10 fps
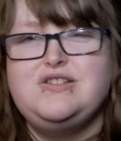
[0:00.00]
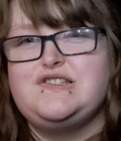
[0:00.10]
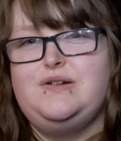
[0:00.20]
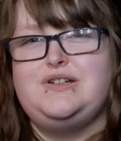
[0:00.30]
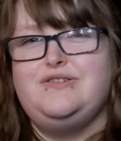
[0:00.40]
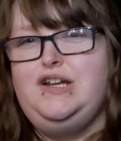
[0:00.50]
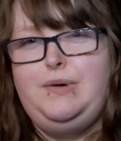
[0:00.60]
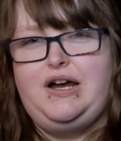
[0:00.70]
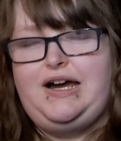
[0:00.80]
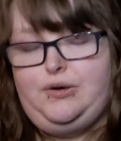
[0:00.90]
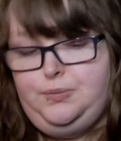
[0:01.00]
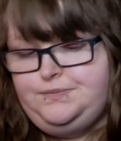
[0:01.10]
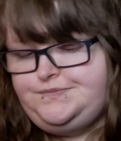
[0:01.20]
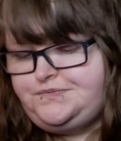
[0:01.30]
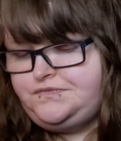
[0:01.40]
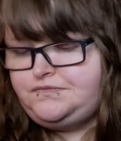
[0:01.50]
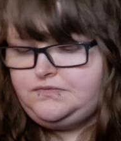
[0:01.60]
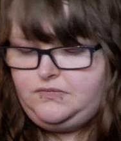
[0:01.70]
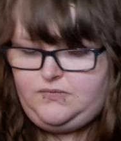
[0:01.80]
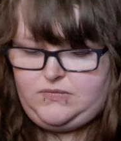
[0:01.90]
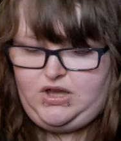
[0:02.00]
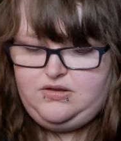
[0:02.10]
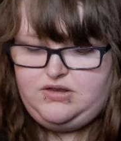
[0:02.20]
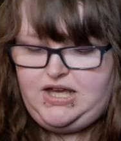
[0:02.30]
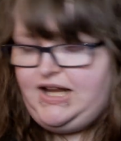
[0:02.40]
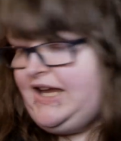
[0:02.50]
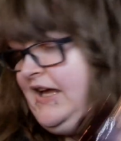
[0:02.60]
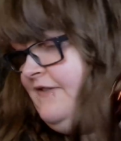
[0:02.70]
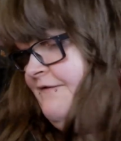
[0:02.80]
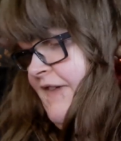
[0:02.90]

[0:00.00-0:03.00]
So I don't really wear it out. Then I have